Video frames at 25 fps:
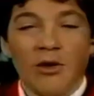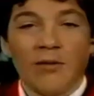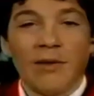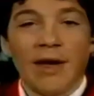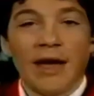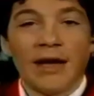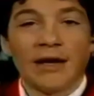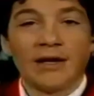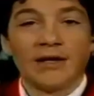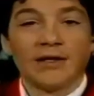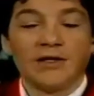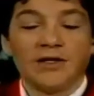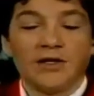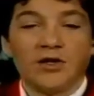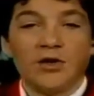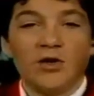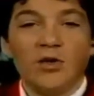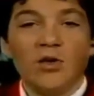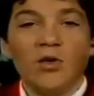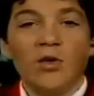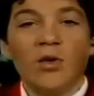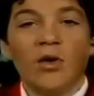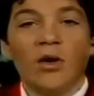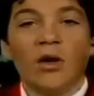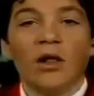I'm going back to
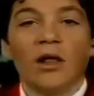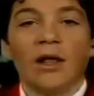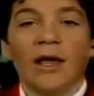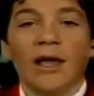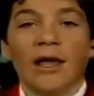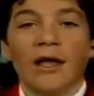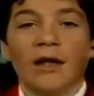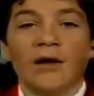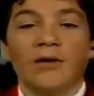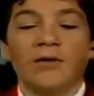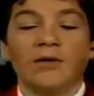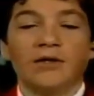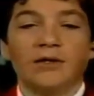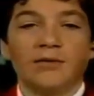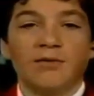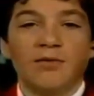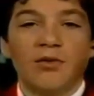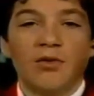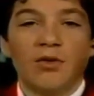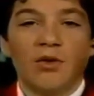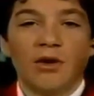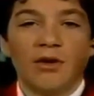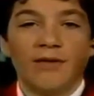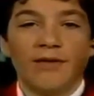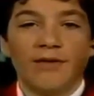school, and it was
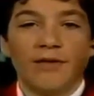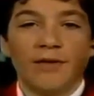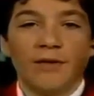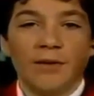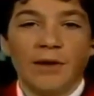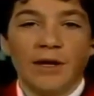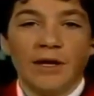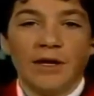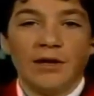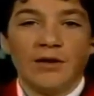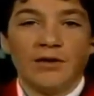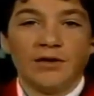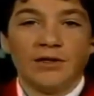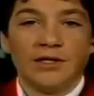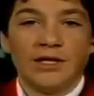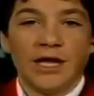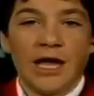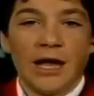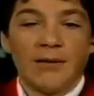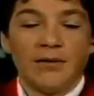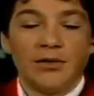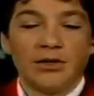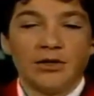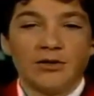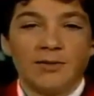important for me to
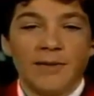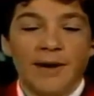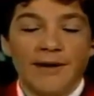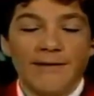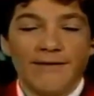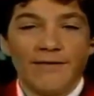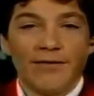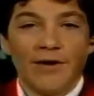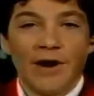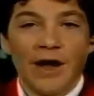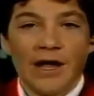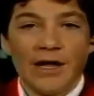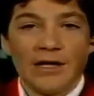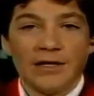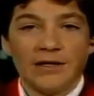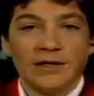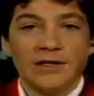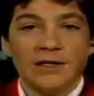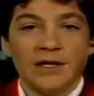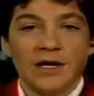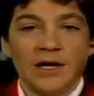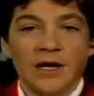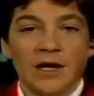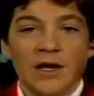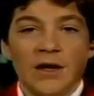establish my
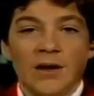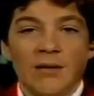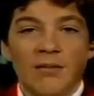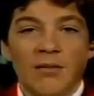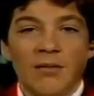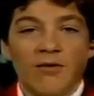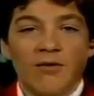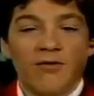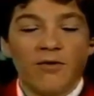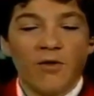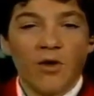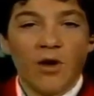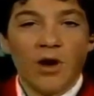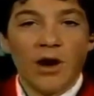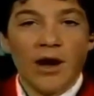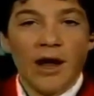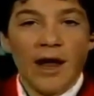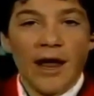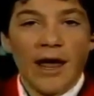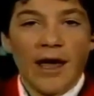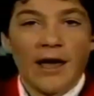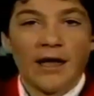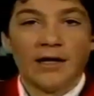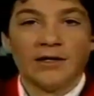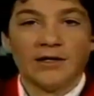friends
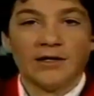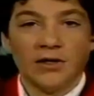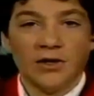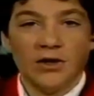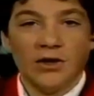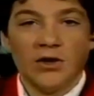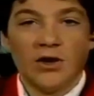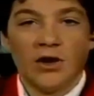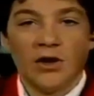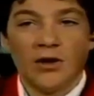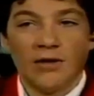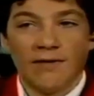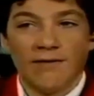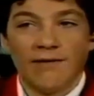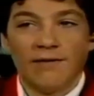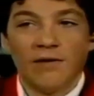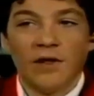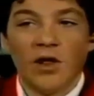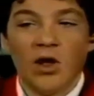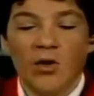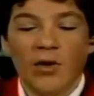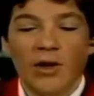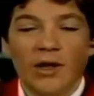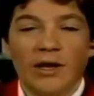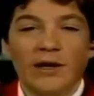beforehand, so you can
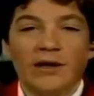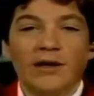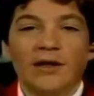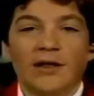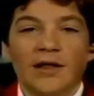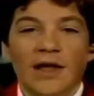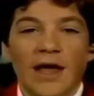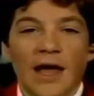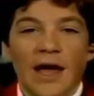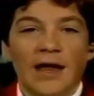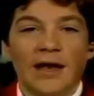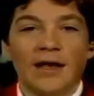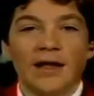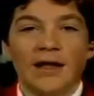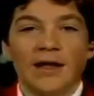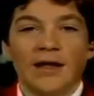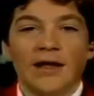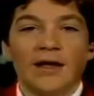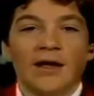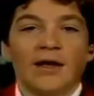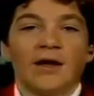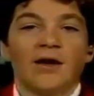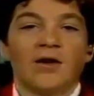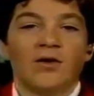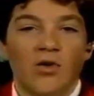flow into that
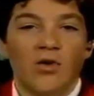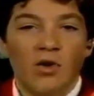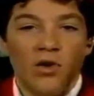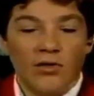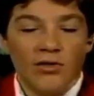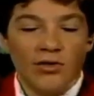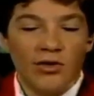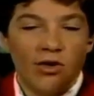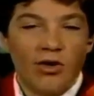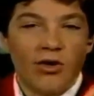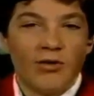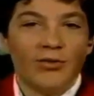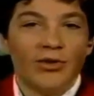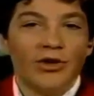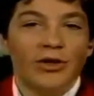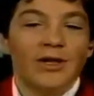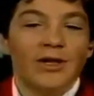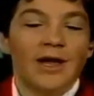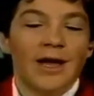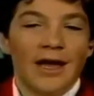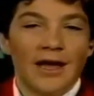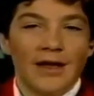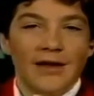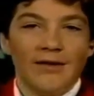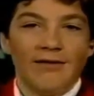quote normal
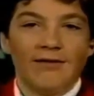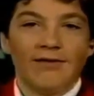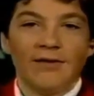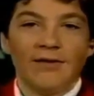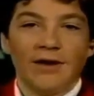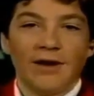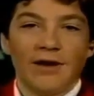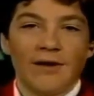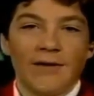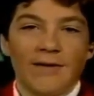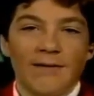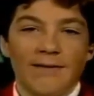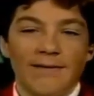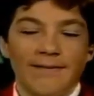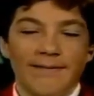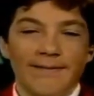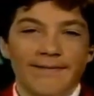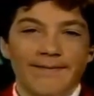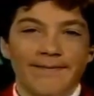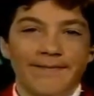life, you